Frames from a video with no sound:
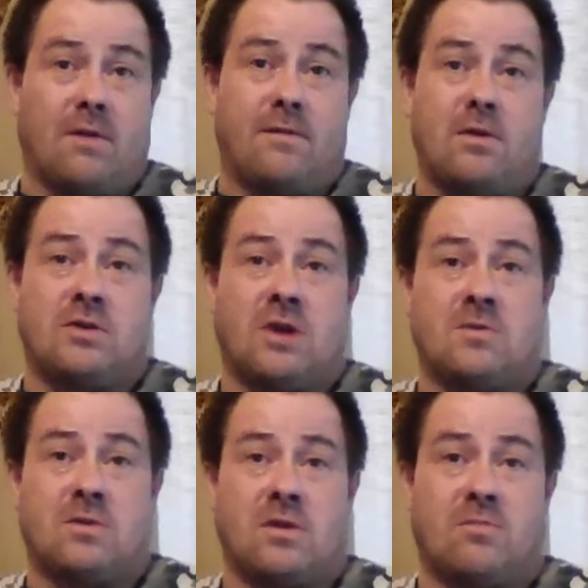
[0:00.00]
few times
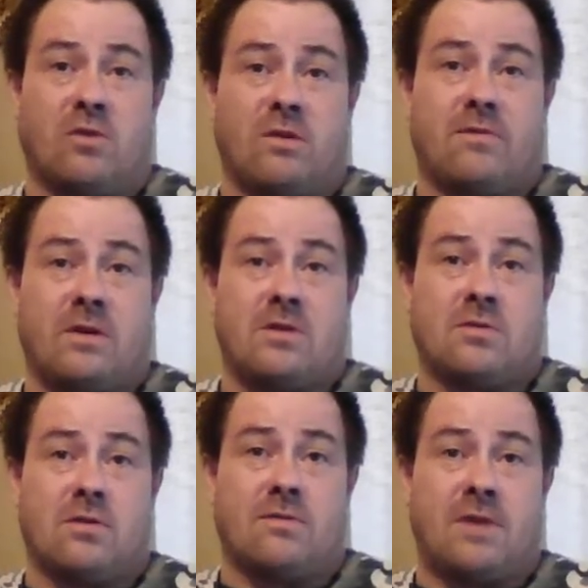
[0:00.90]
with their boyfriends
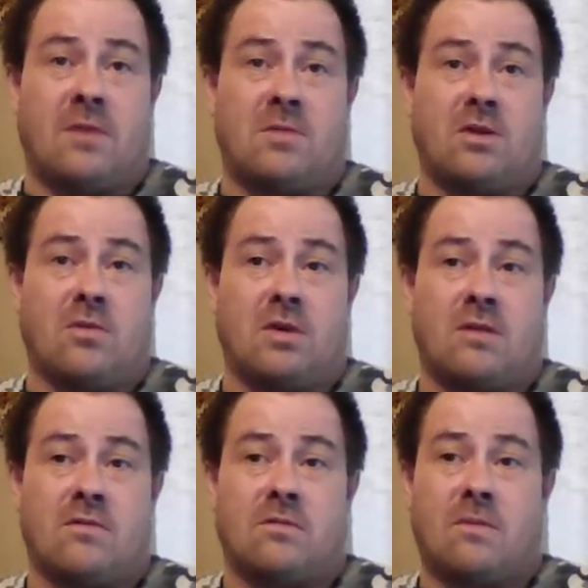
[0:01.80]
or family or
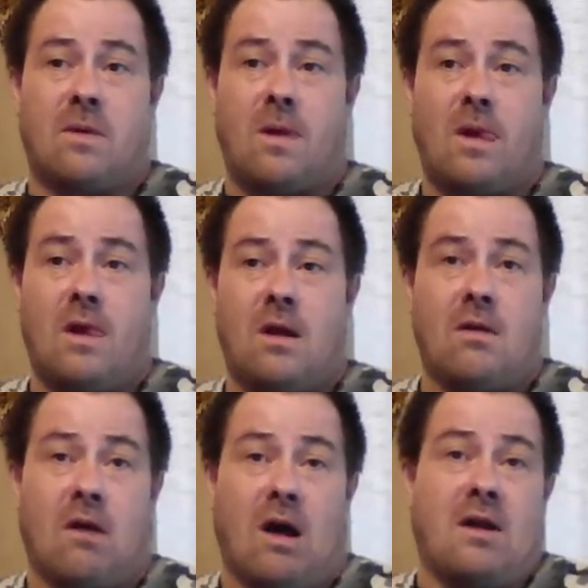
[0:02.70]
whatever.
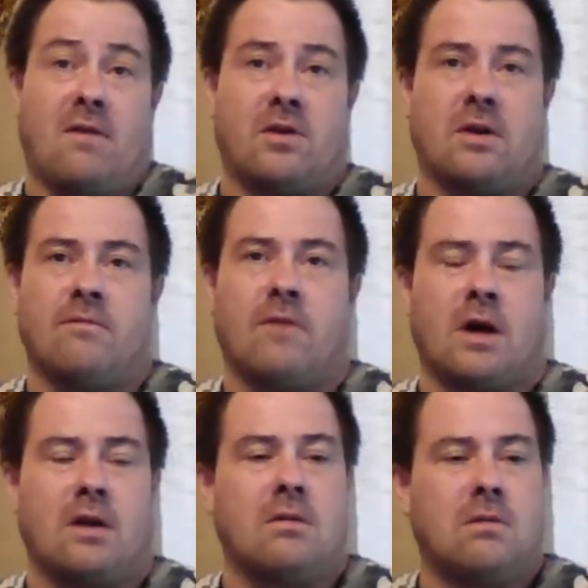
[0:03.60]
I never get invited.